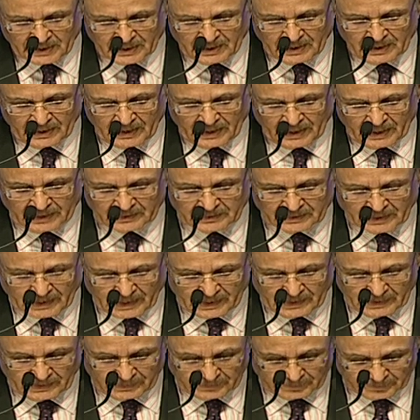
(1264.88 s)
and
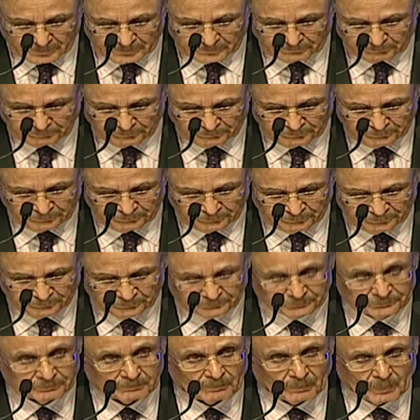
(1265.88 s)
Thailand.
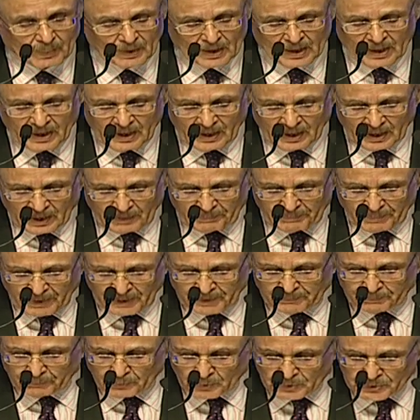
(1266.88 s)
A big
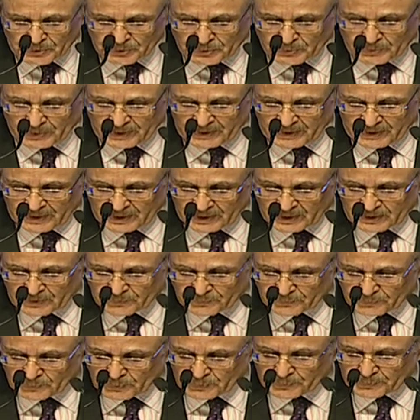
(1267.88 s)
push to India's
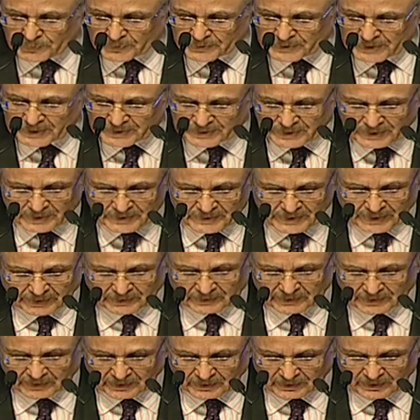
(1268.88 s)
food processing sector